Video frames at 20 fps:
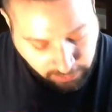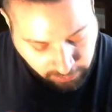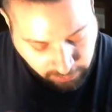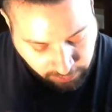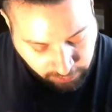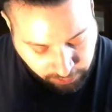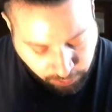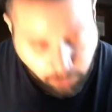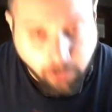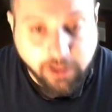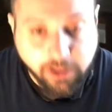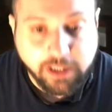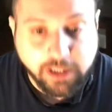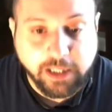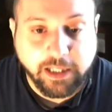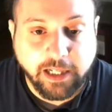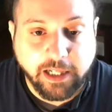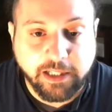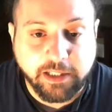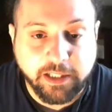So one
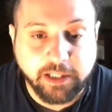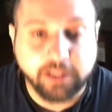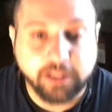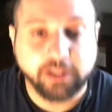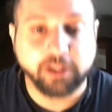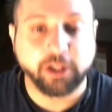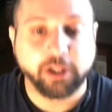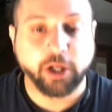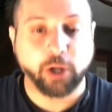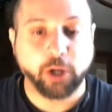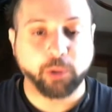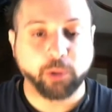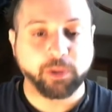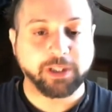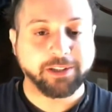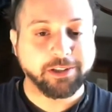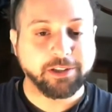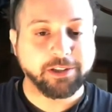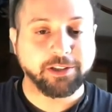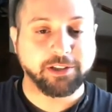thing I did
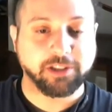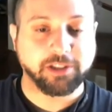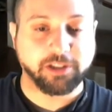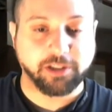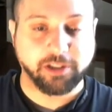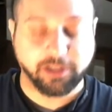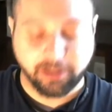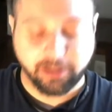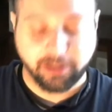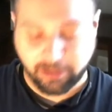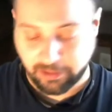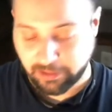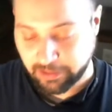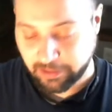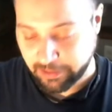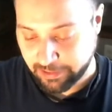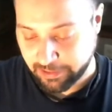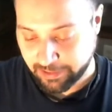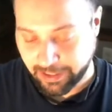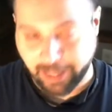notice
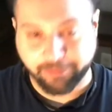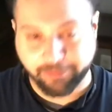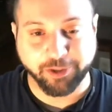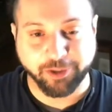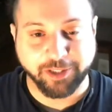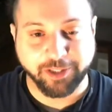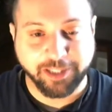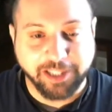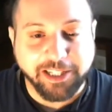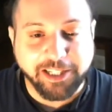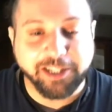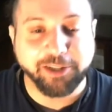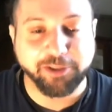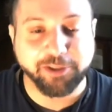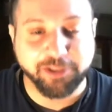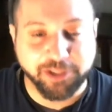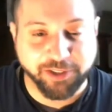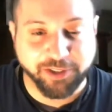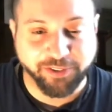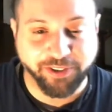after
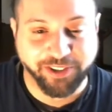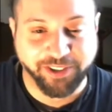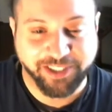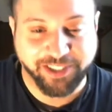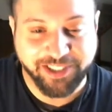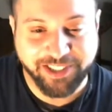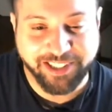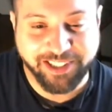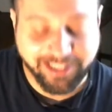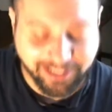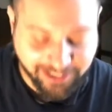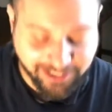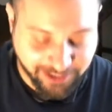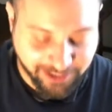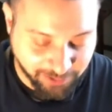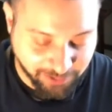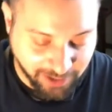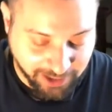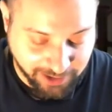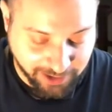years of listening to this
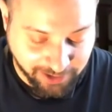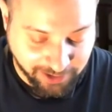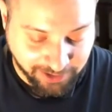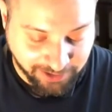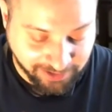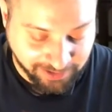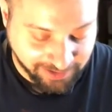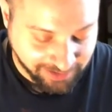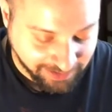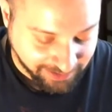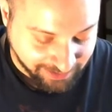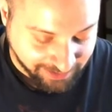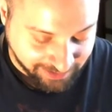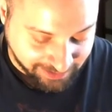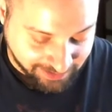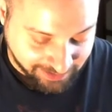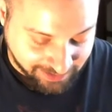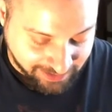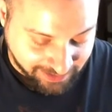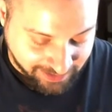record
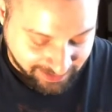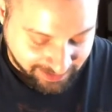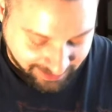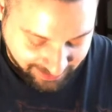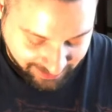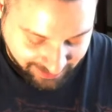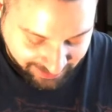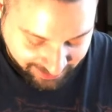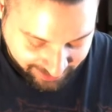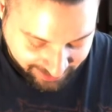is